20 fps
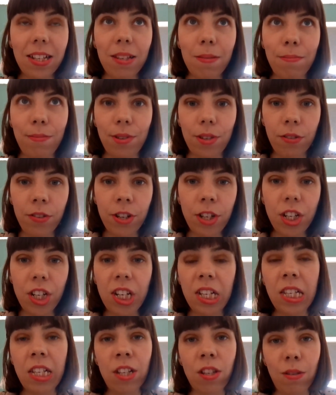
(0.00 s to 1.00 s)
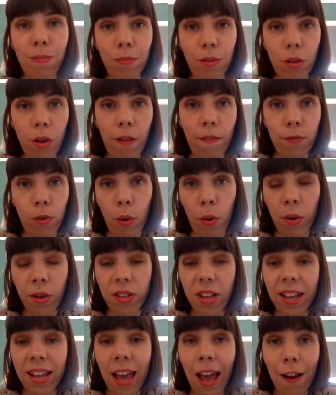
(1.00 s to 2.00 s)
some scrunchies and some soft toys
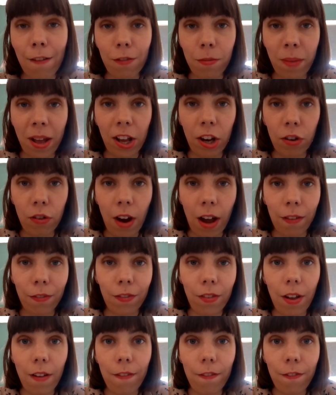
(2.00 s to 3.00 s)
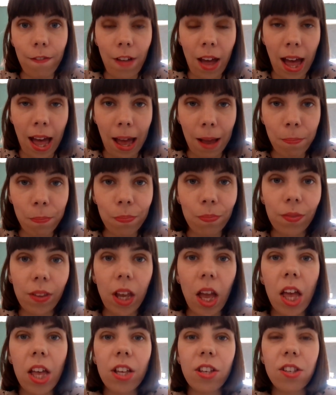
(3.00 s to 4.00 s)
again for my craft fair.
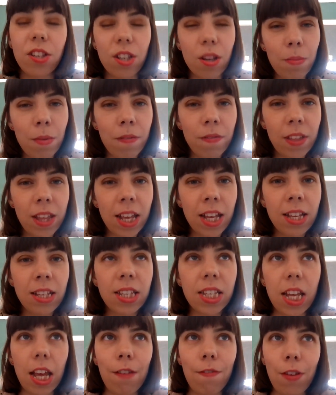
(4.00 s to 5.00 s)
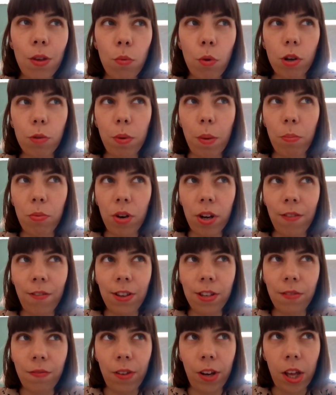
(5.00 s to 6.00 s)
Some of these, if you watch my
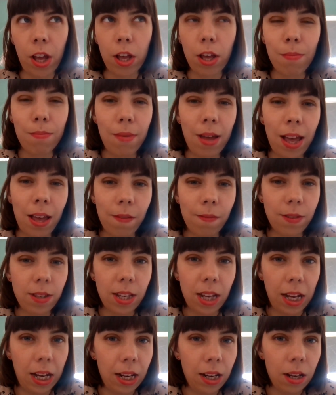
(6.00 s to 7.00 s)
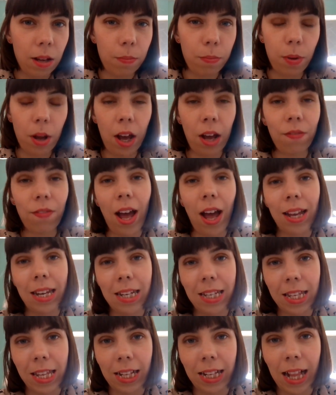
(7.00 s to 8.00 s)
previous video, you may have seen, but I've added
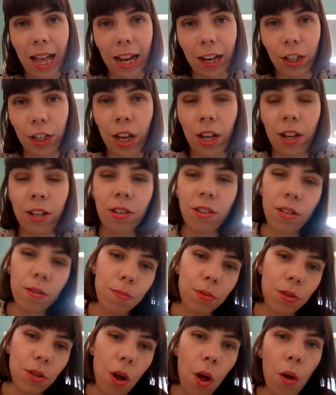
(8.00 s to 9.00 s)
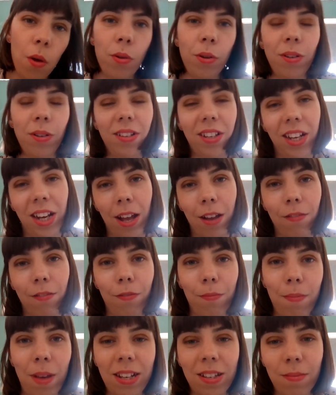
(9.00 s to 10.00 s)
to the collection, some sold, you know, I've
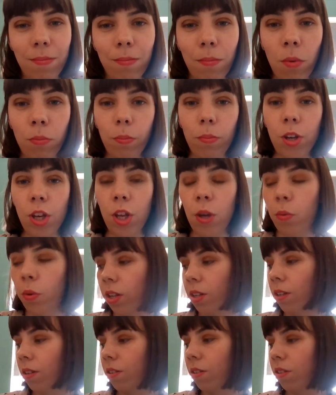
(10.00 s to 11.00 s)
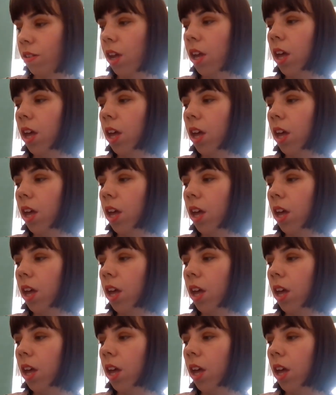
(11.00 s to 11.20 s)
made some new ones.